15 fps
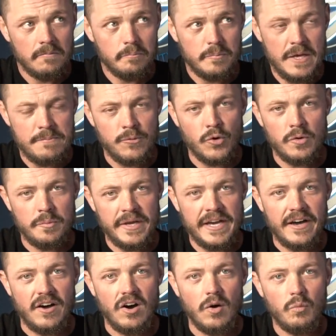people would be
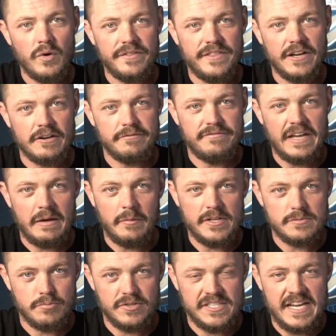at home with their
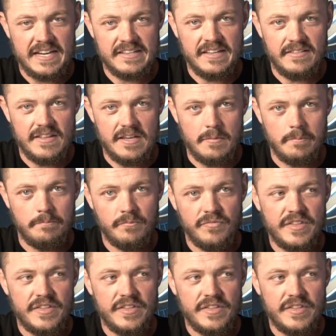families protecting them.